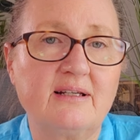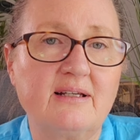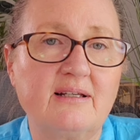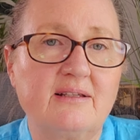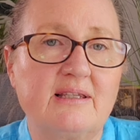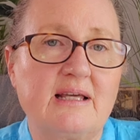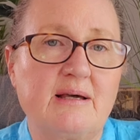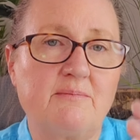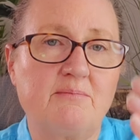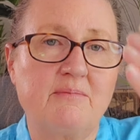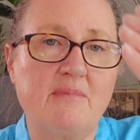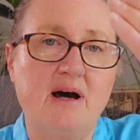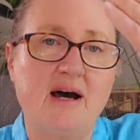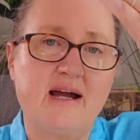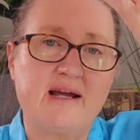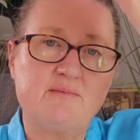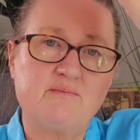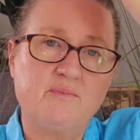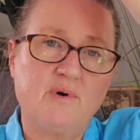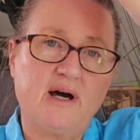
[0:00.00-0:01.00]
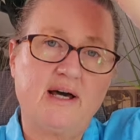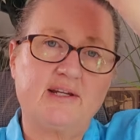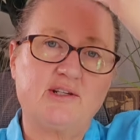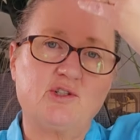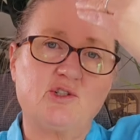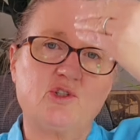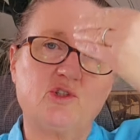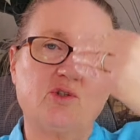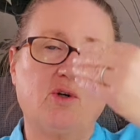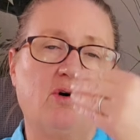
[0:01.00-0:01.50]
That mind, body,
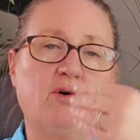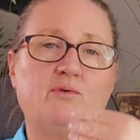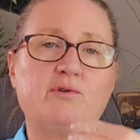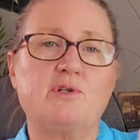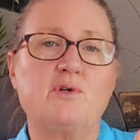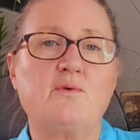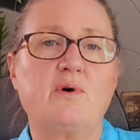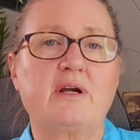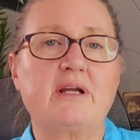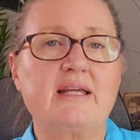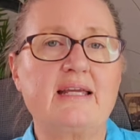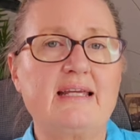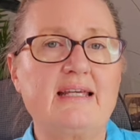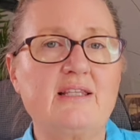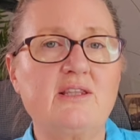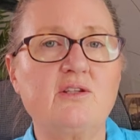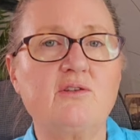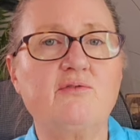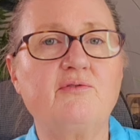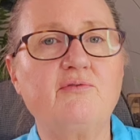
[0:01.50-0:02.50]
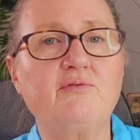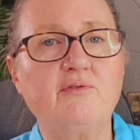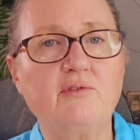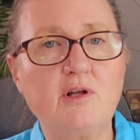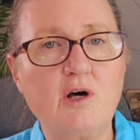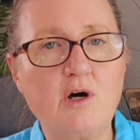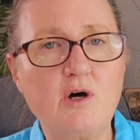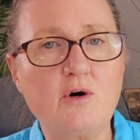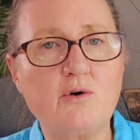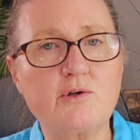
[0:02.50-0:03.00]
soul, you are in the
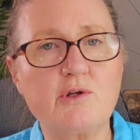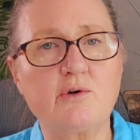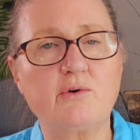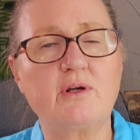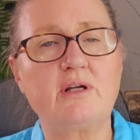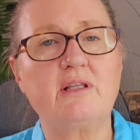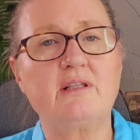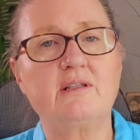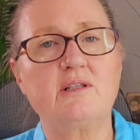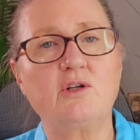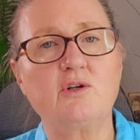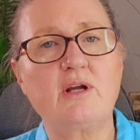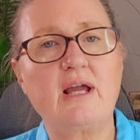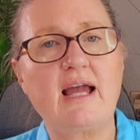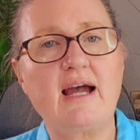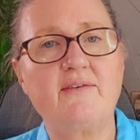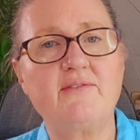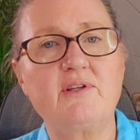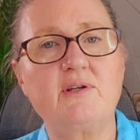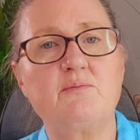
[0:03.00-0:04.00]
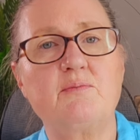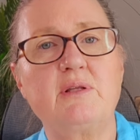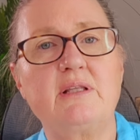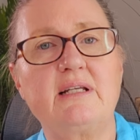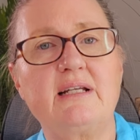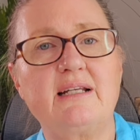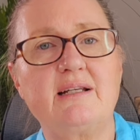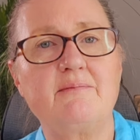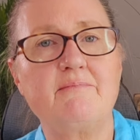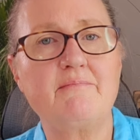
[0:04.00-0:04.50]
flow. You have the
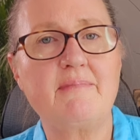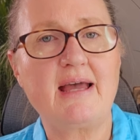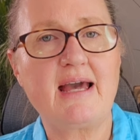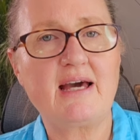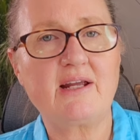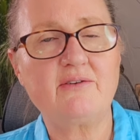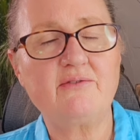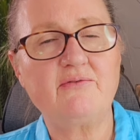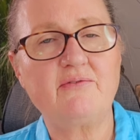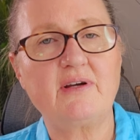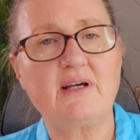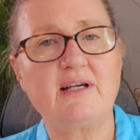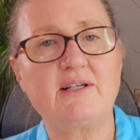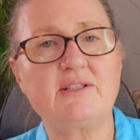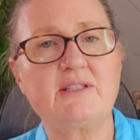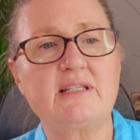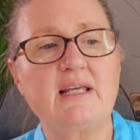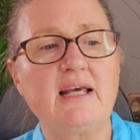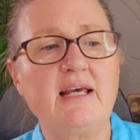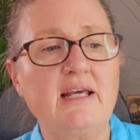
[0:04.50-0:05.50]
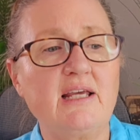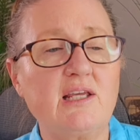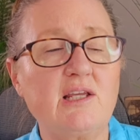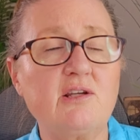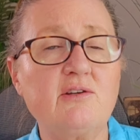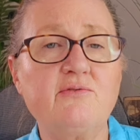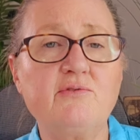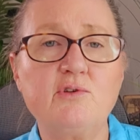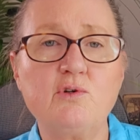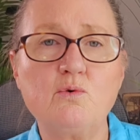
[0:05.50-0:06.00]
ability to manifest.
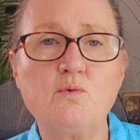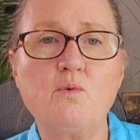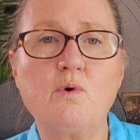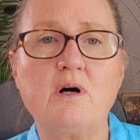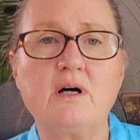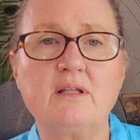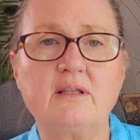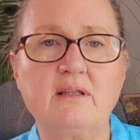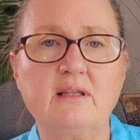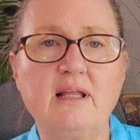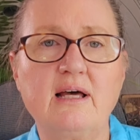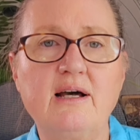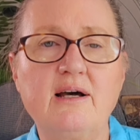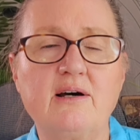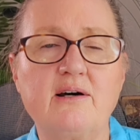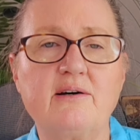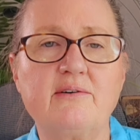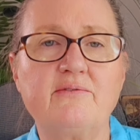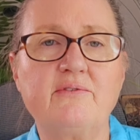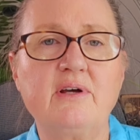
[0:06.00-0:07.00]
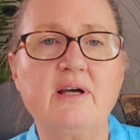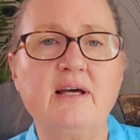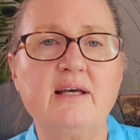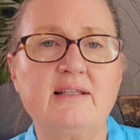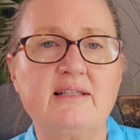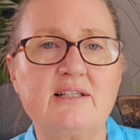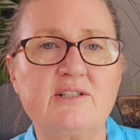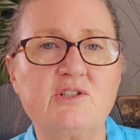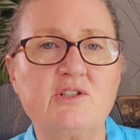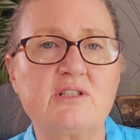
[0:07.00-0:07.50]
If you want love,
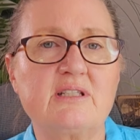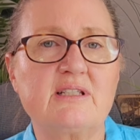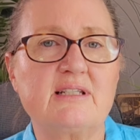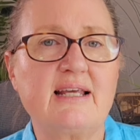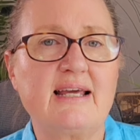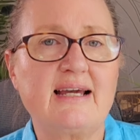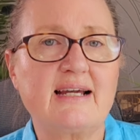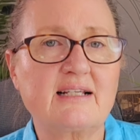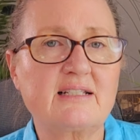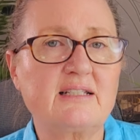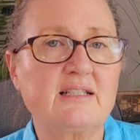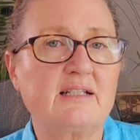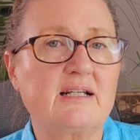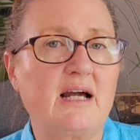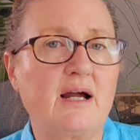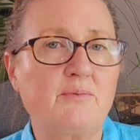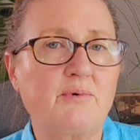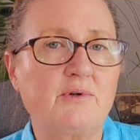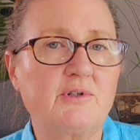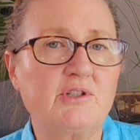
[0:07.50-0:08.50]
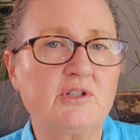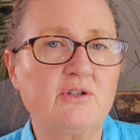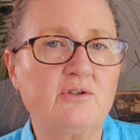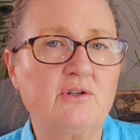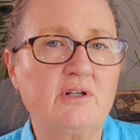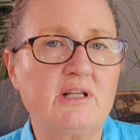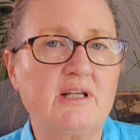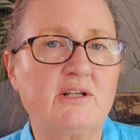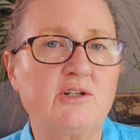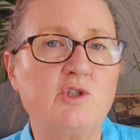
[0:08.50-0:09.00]
this is an excellent
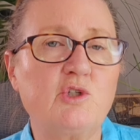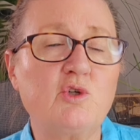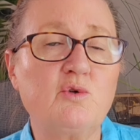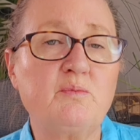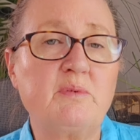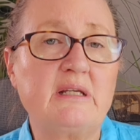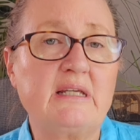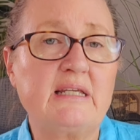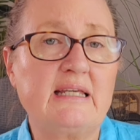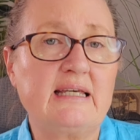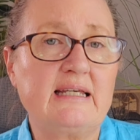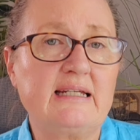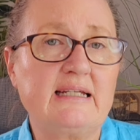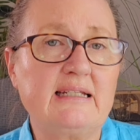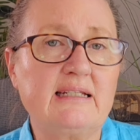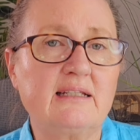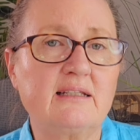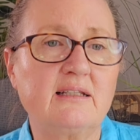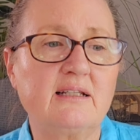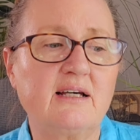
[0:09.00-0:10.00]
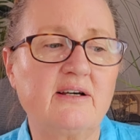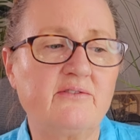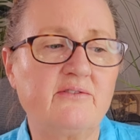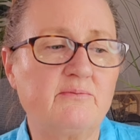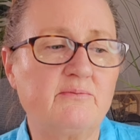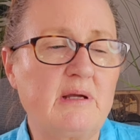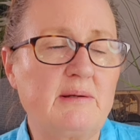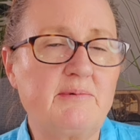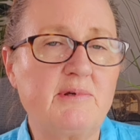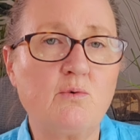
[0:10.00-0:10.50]
opportunity, a new beginning in love.
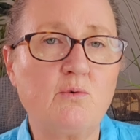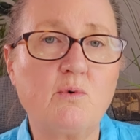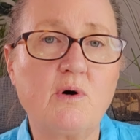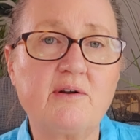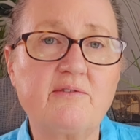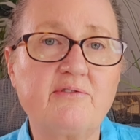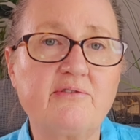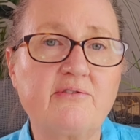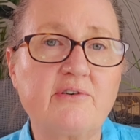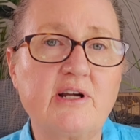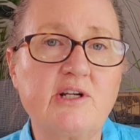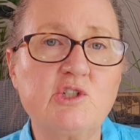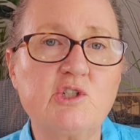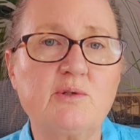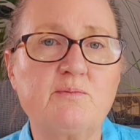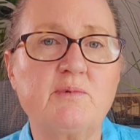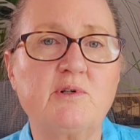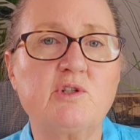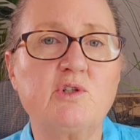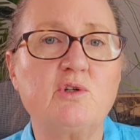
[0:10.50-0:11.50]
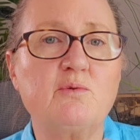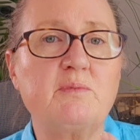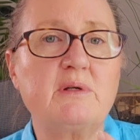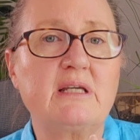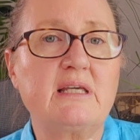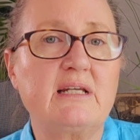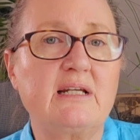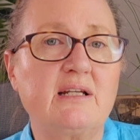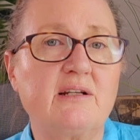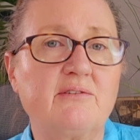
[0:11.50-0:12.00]
Maybe you want friendship, a new
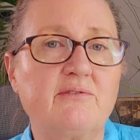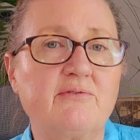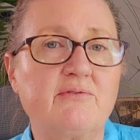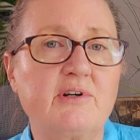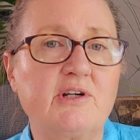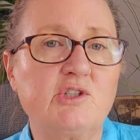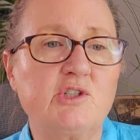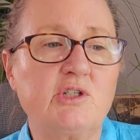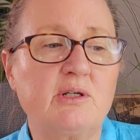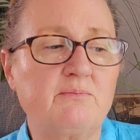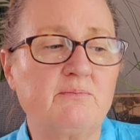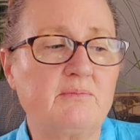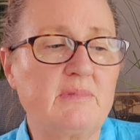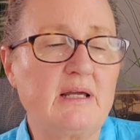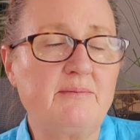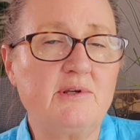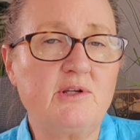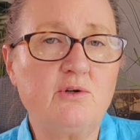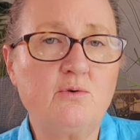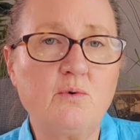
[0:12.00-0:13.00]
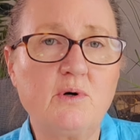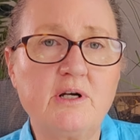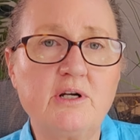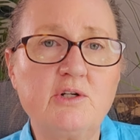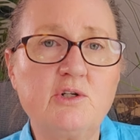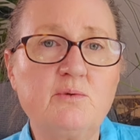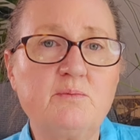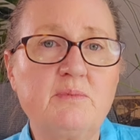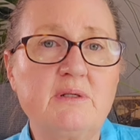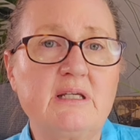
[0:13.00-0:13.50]
beginning in friendship. Maybe you want a
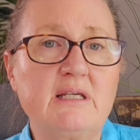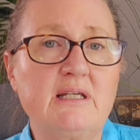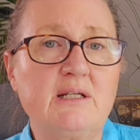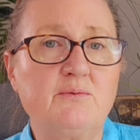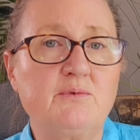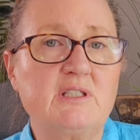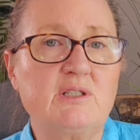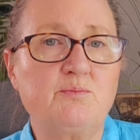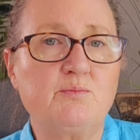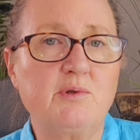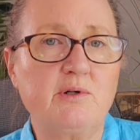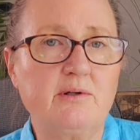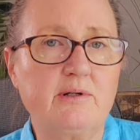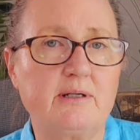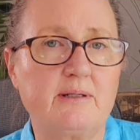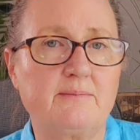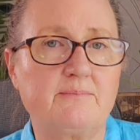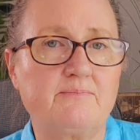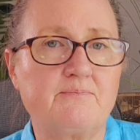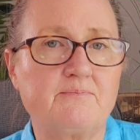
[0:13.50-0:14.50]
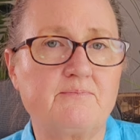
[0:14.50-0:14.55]
new beginning with Spirit.